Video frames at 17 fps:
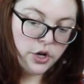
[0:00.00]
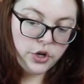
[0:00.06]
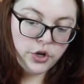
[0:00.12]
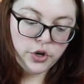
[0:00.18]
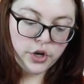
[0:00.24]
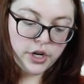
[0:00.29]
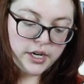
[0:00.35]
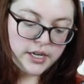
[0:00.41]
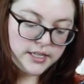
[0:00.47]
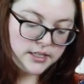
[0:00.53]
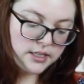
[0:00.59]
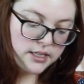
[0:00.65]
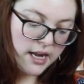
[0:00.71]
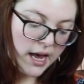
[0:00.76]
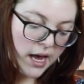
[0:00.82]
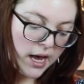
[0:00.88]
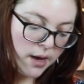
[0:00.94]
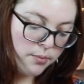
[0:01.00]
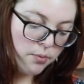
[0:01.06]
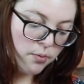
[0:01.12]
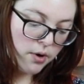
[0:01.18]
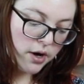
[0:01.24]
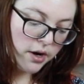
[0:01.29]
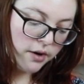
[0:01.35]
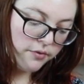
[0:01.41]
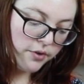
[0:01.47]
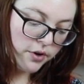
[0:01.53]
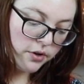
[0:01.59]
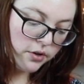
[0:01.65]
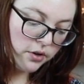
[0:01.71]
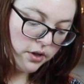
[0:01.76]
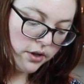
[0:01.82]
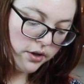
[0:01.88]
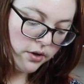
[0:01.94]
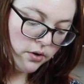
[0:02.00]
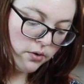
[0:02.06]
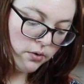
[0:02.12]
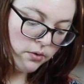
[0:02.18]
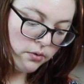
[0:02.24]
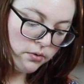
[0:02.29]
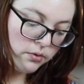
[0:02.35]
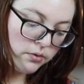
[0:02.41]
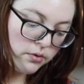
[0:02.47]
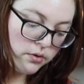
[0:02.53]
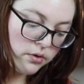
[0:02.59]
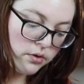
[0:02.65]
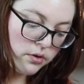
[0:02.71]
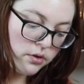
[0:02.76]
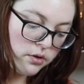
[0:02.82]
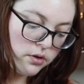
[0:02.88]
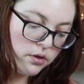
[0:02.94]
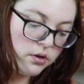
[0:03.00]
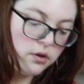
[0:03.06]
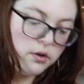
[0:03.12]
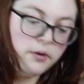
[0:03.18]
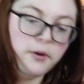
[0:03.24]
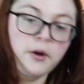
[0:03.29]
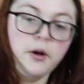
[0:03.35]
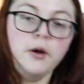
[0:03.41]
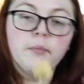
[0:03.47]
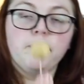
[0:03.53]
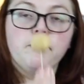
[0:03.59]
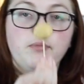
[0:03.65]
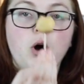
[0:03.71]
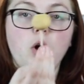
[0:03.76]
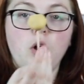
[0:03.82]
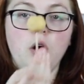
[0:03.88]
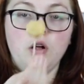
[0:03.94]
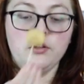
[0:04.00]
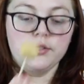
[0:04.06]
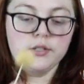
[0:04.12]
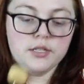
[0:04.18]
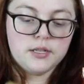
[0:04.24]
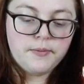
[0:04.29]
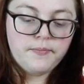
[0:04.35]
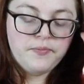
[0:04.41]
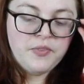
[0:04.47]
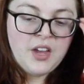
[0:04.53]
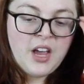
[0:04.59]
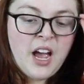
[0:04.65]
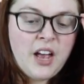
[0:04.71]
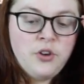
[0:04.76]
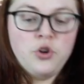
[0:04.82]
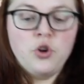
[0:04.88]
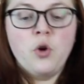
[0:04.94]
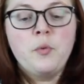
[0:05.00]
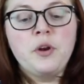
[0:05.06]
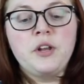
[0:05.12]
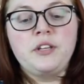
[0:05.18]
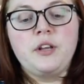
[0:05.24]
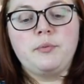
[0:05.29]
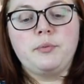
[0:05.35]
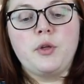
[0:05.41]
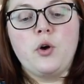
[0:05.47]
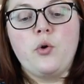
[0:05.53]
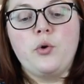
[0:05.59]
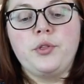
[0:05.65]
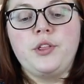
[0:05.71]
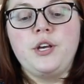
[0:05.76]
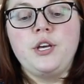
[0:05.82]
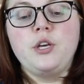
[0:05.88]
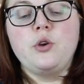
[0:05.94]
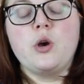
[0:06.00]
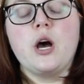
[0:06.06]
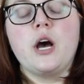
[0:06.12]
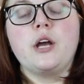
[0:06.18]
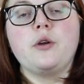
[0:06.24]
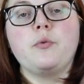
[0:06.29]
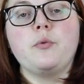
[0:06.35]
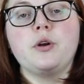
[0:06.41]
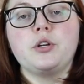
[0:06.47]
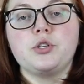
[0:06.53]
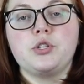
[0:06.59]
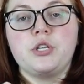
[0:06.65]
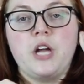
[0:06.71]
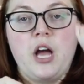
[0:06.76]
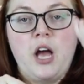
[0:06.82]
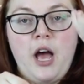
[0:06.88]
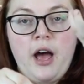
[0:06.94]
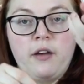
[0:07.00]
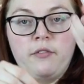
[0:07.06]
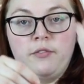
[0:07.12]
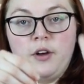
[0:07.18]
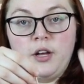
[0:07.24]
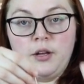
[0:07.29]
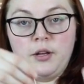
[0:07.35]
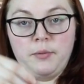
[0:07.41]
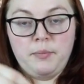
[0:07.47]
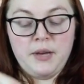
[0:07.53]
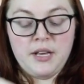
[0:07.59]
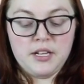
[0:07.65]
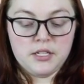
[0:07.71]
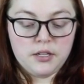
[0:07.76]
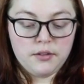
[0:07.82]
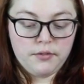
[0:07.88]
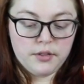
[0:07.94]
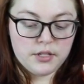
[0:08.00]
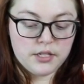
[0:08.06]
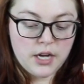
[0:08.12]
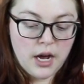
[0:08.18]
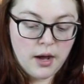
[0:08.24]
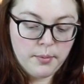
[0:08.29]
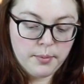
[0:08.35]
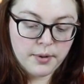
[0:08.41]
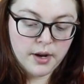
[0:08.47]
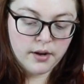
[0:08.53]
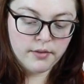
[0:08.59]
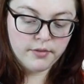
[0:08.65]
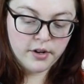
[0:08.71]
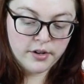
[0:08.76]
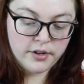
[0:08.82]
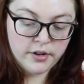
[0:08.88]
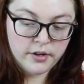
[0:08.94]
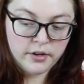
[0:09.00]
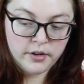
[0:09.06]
You're gonna stab one of your little balls. And you don't wanna dip the whole thing. You kinda wanna have a piece of the top covered.